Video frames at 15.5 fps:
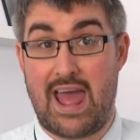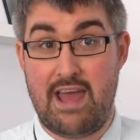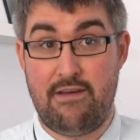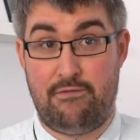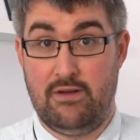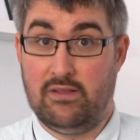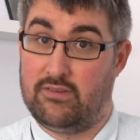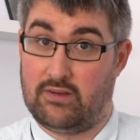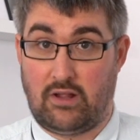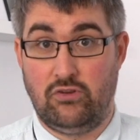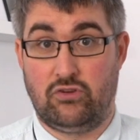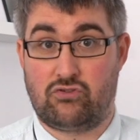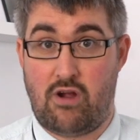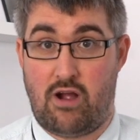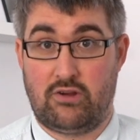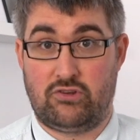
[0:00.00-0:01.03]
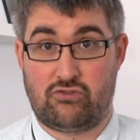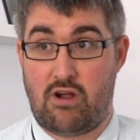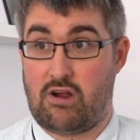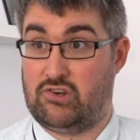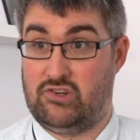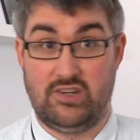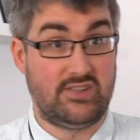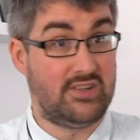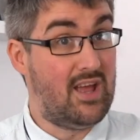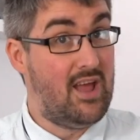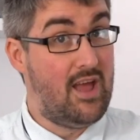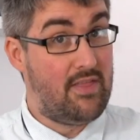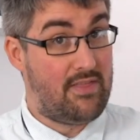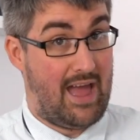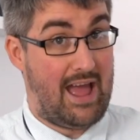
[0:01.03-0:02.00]
effort to construct structures
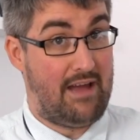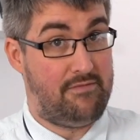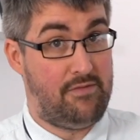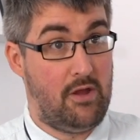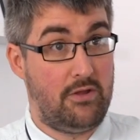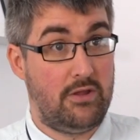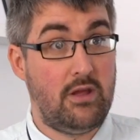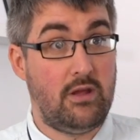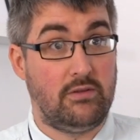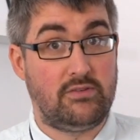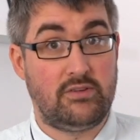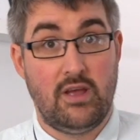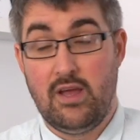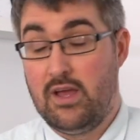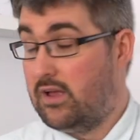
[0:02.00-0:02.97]
that have no use?